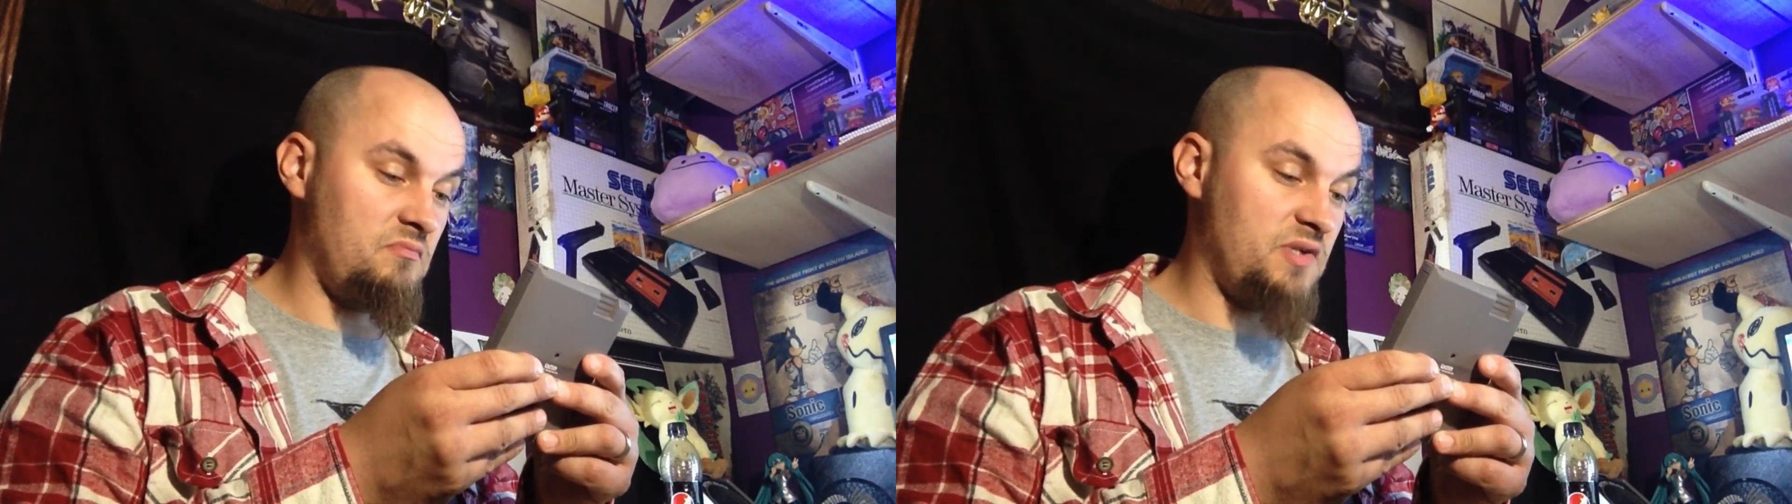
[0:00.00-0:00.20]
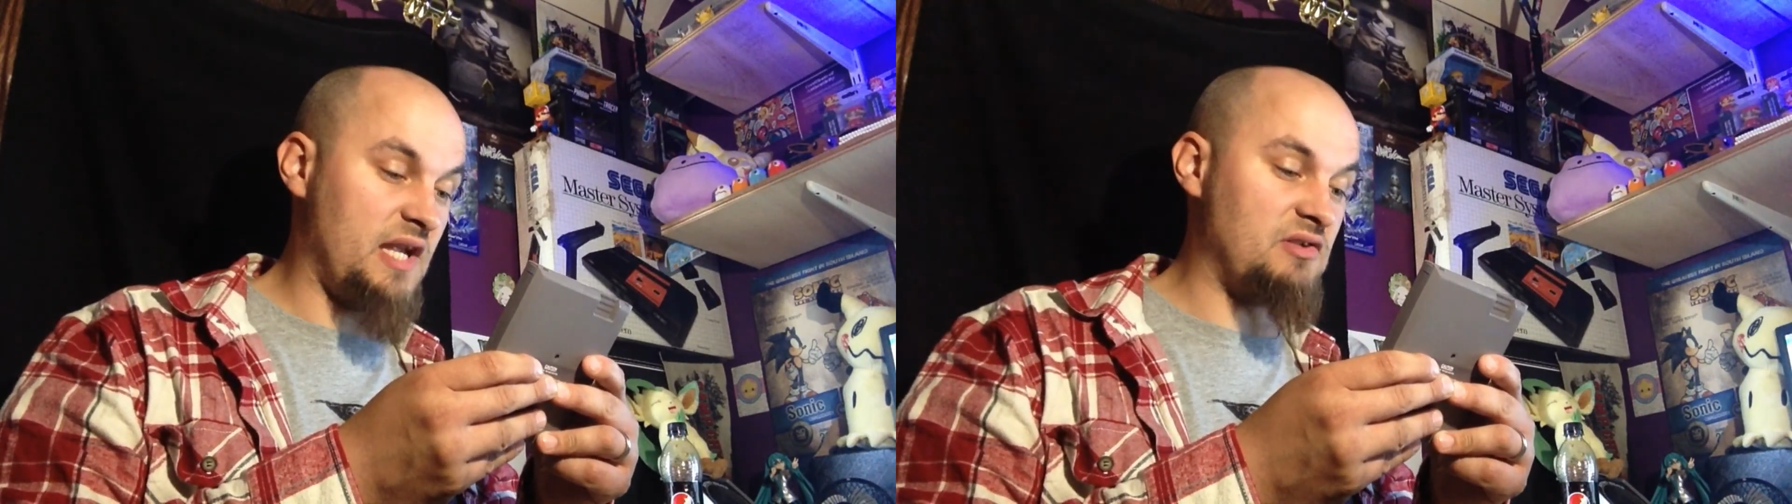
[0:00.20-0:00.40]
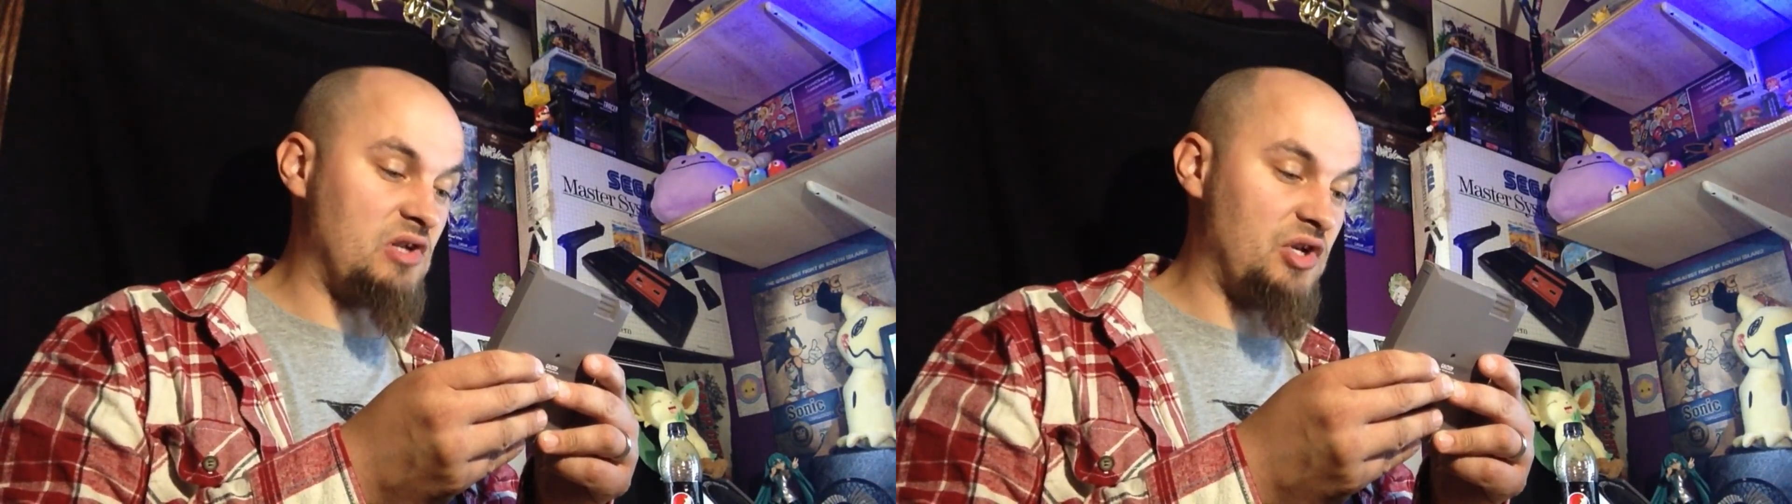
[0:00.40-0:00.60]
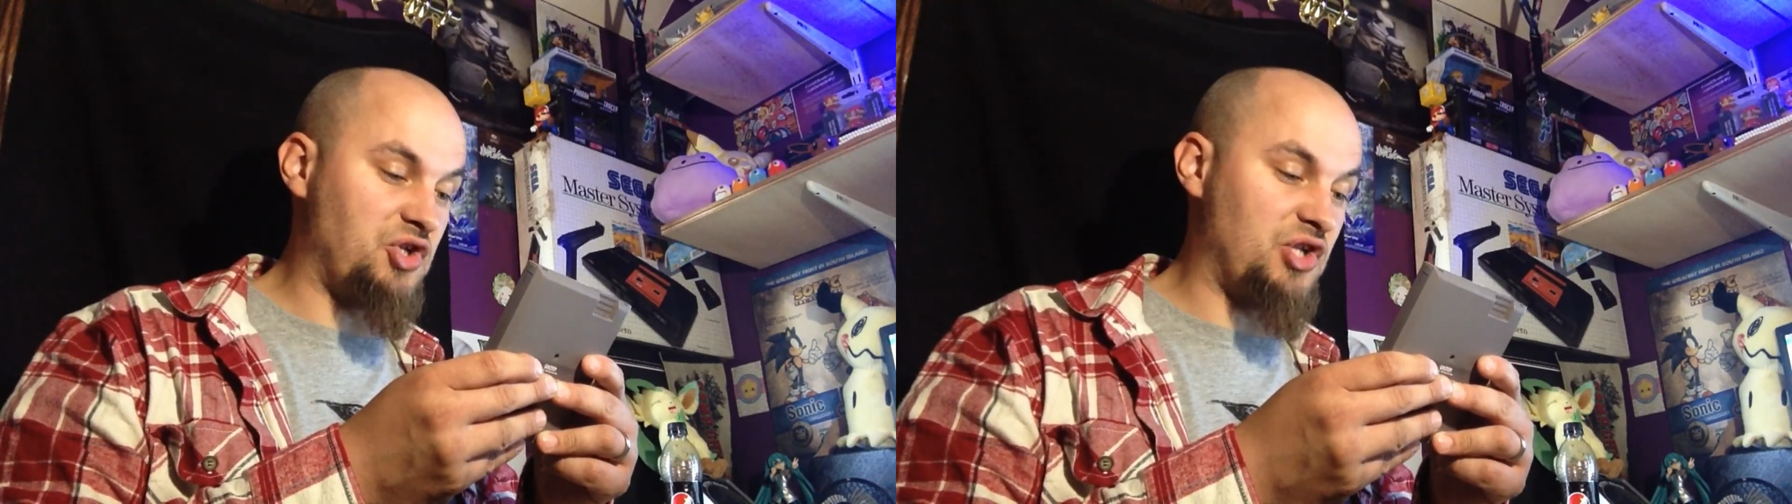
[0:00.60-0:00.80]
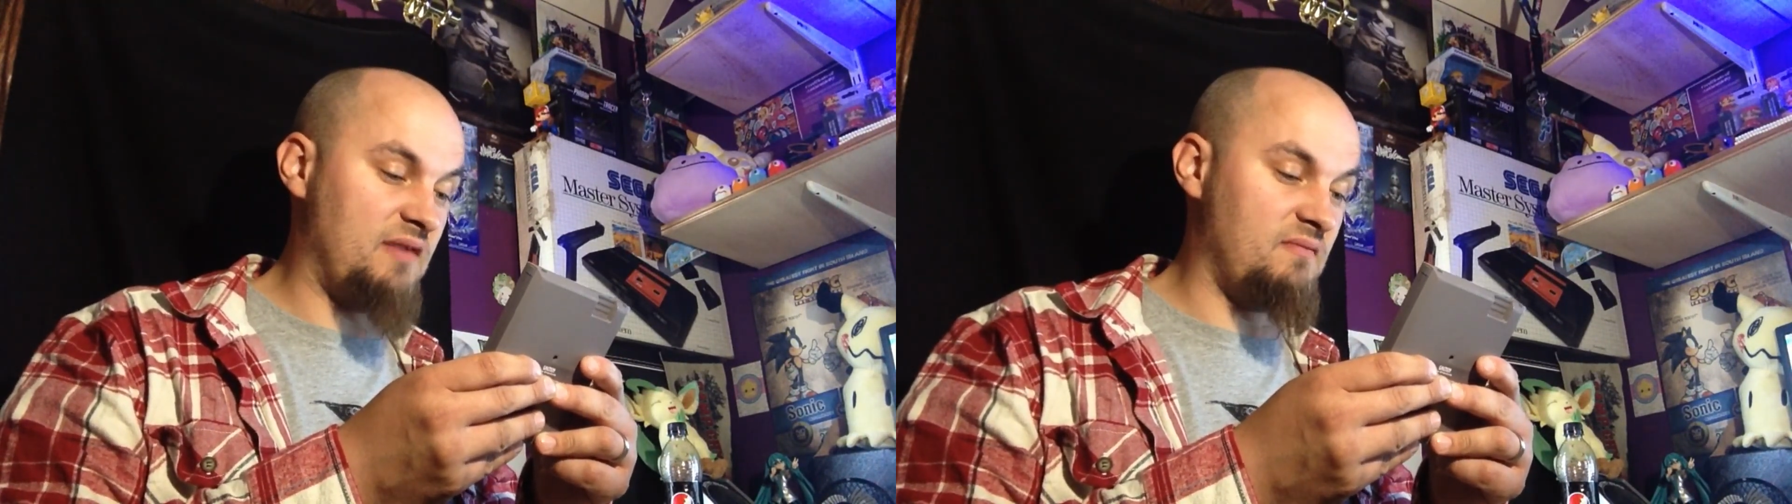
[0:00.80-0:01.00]
Sounds like
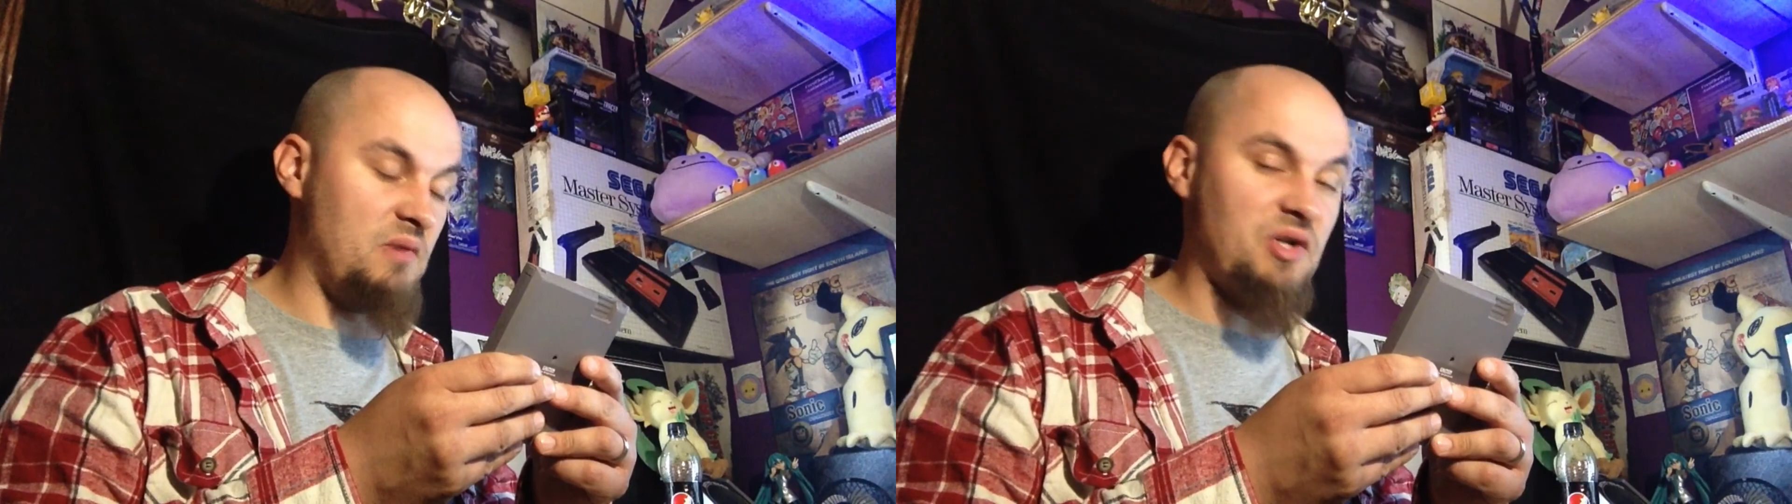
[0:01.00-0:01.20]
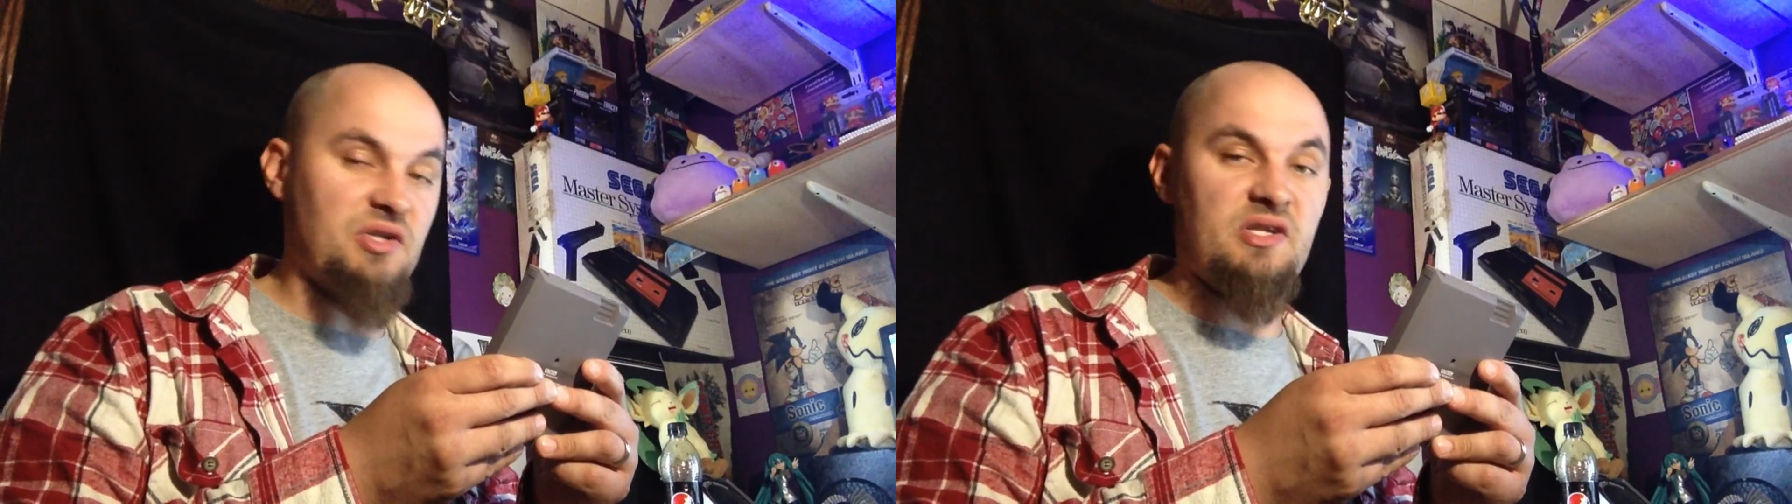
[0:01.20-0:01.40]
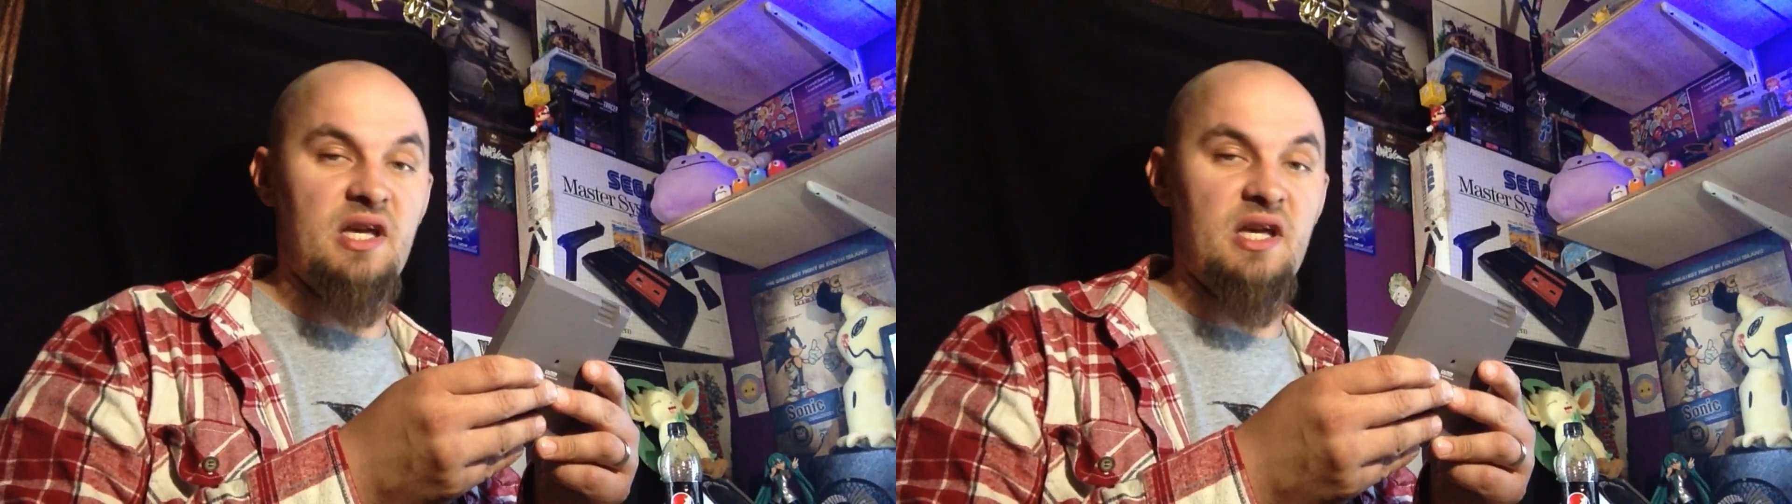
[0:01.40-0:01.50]
shit. Might just